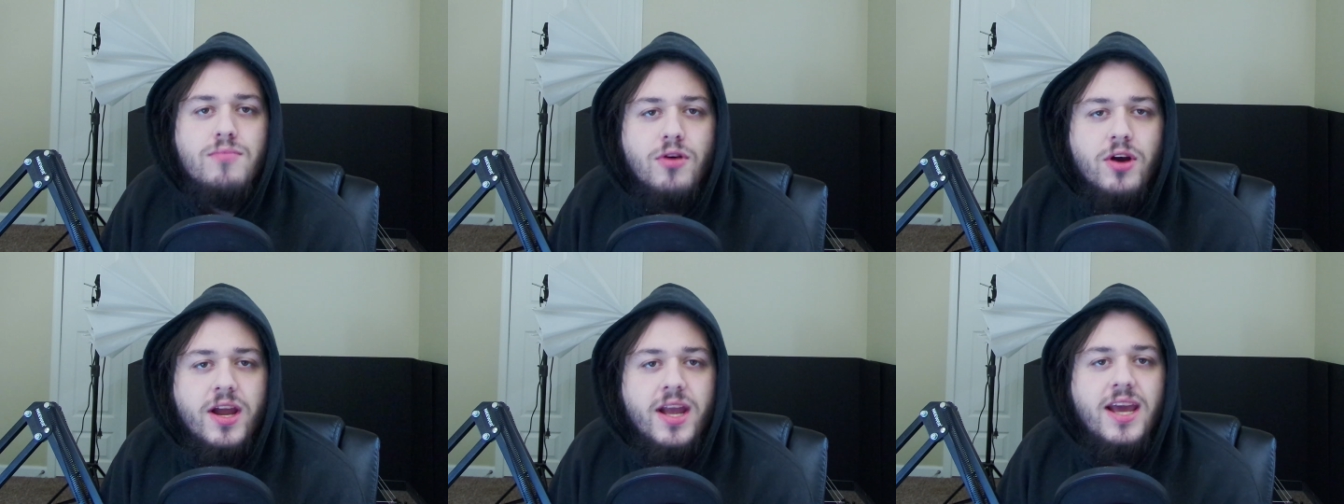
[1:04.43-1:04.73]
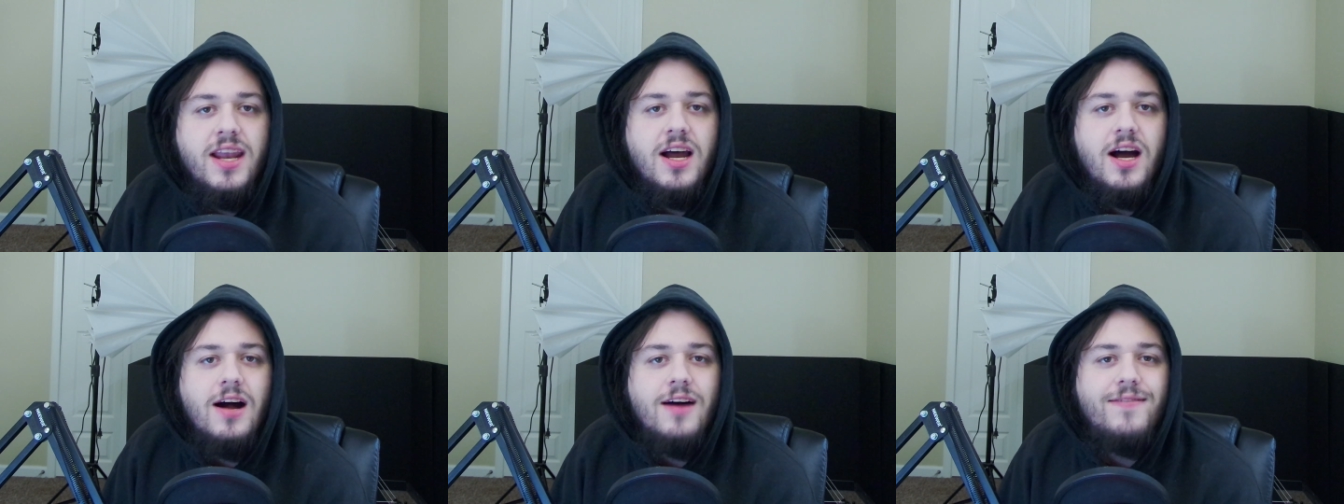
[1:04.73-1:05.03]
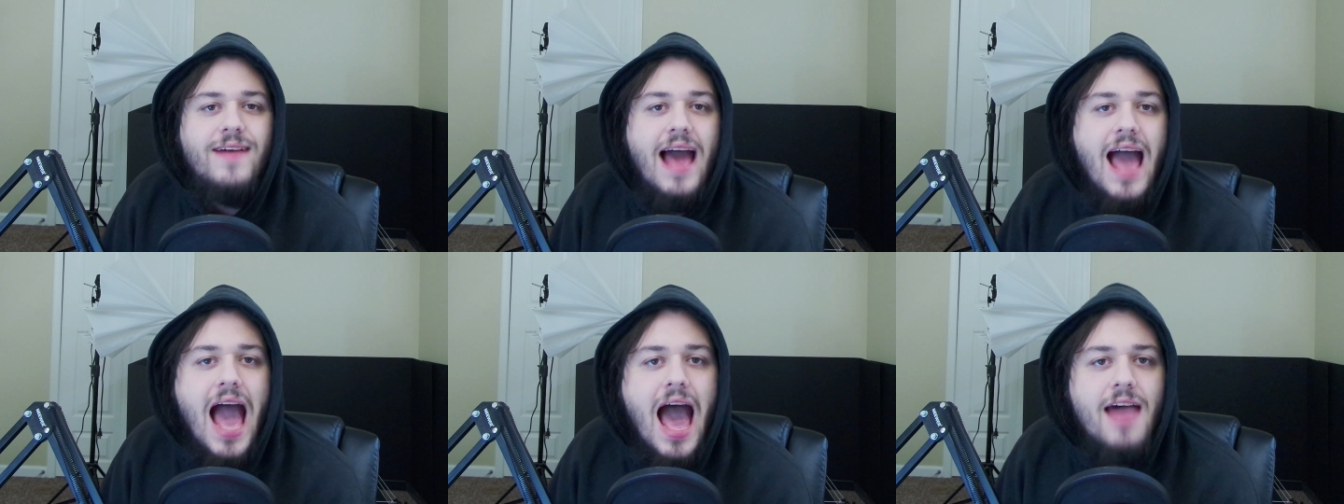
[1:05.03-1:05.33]
breed of
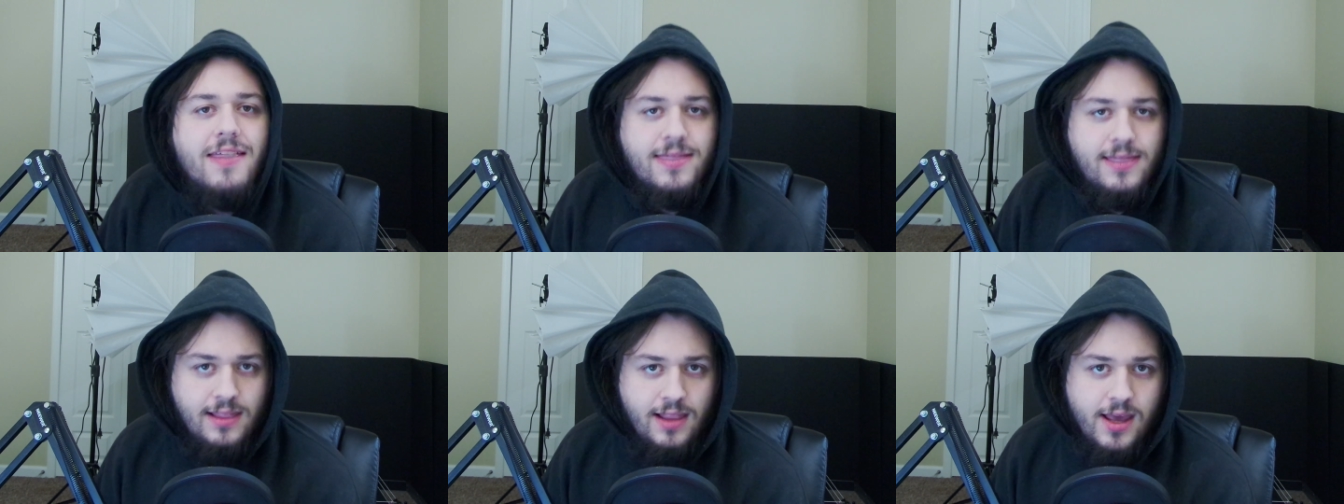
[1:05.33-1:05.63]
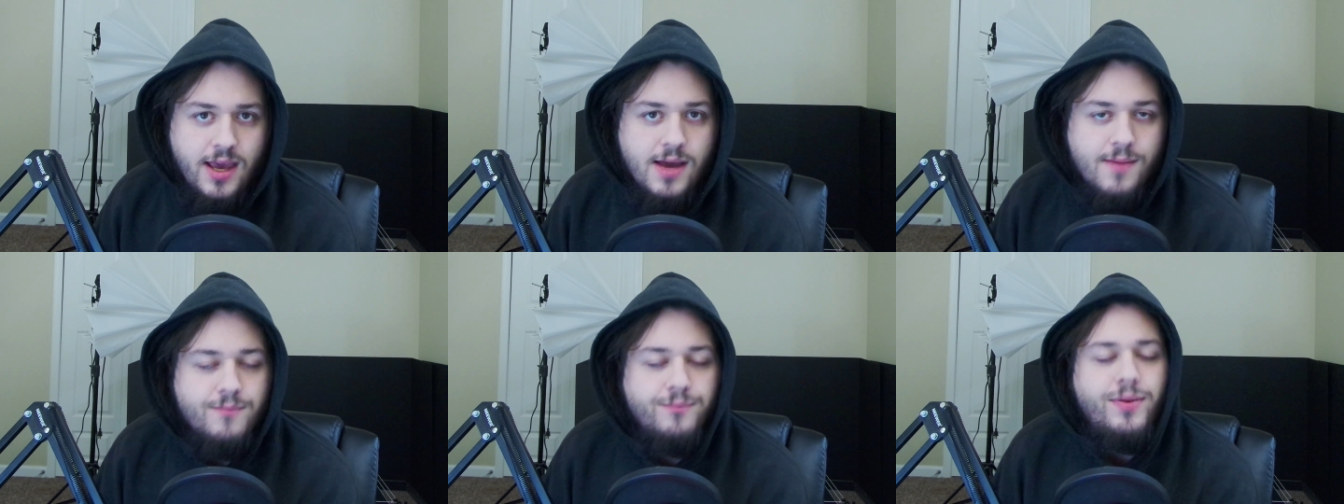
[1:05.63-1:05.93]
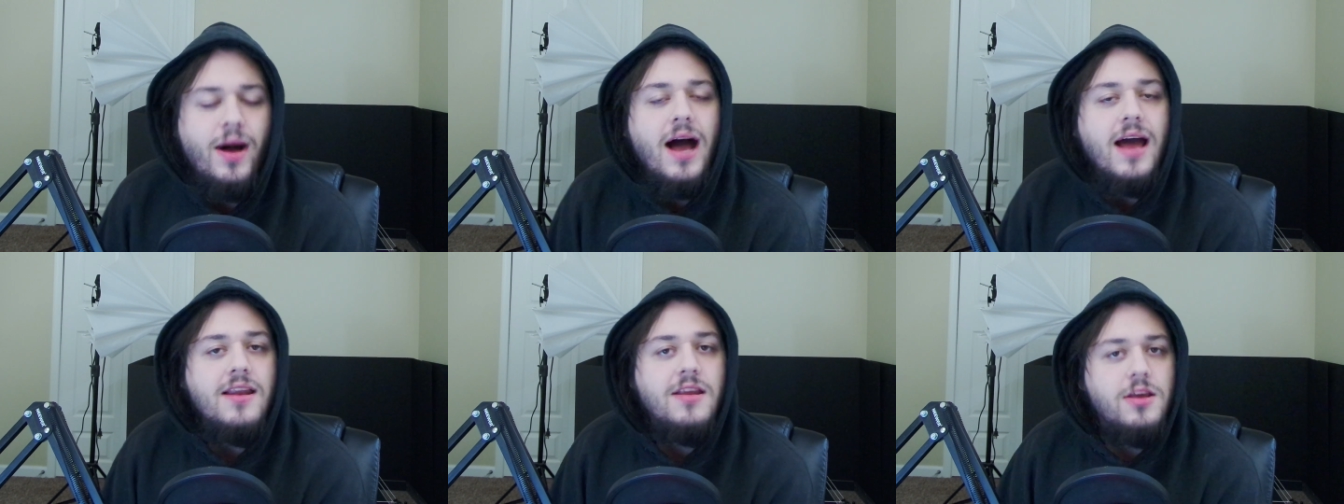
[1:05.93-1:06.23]
athlete.
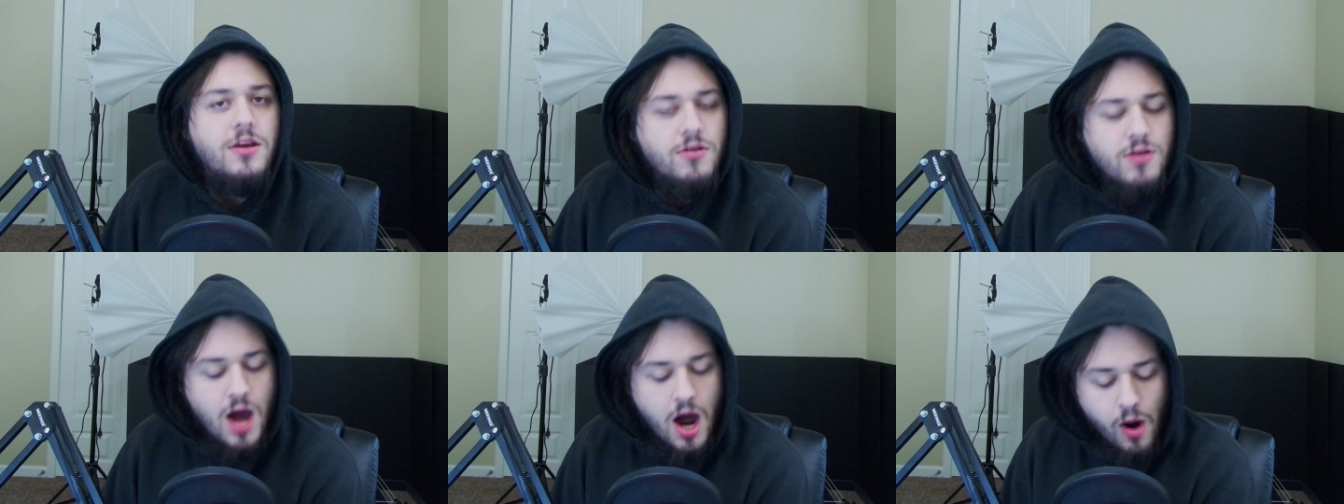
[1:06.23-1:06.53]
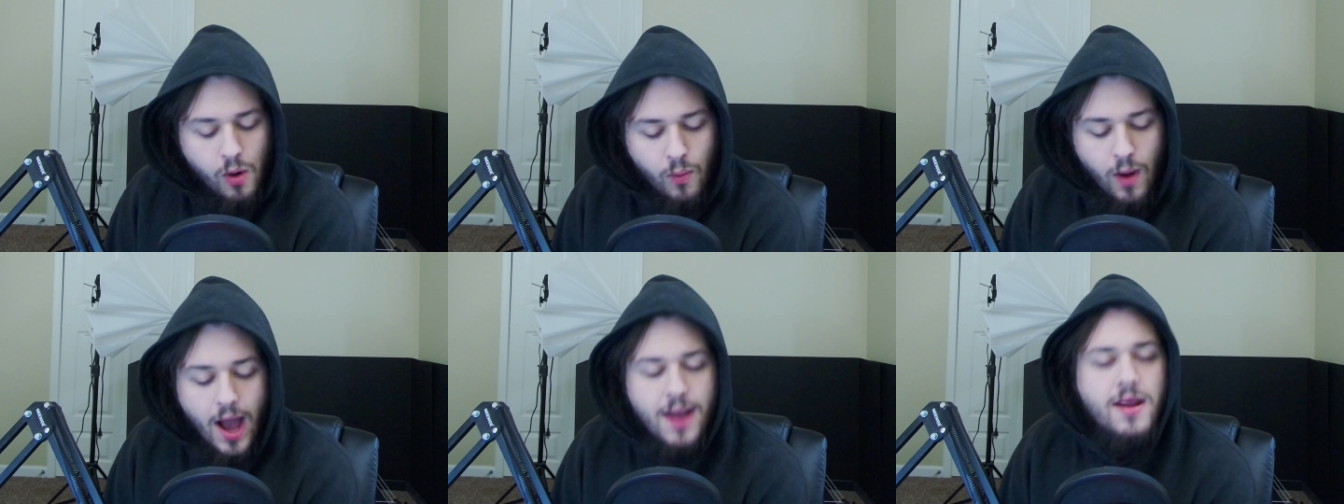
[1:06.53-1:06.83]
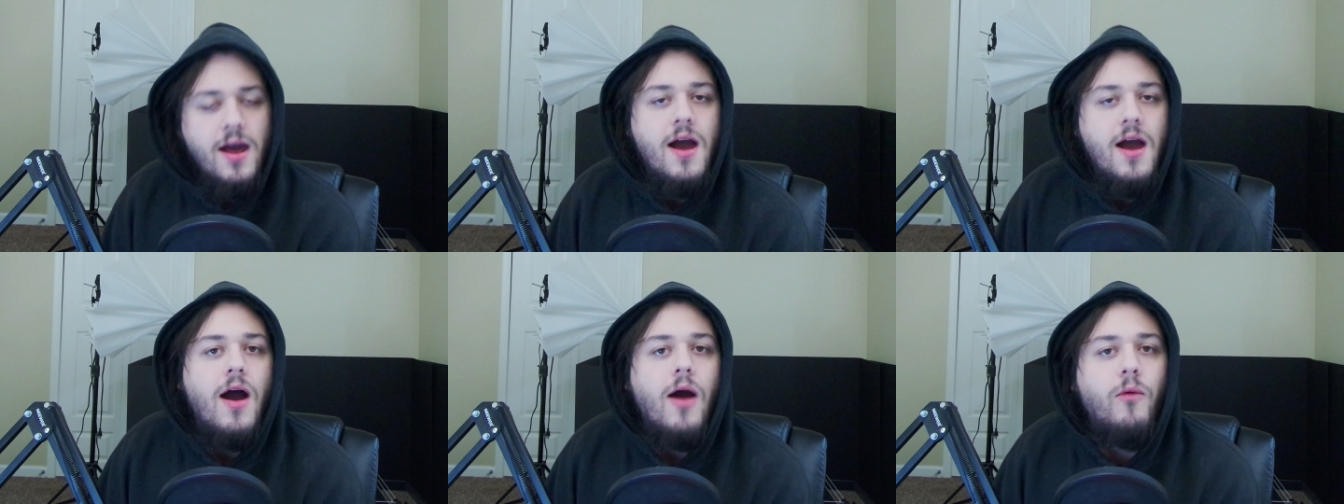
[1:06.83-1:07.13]
But you know what?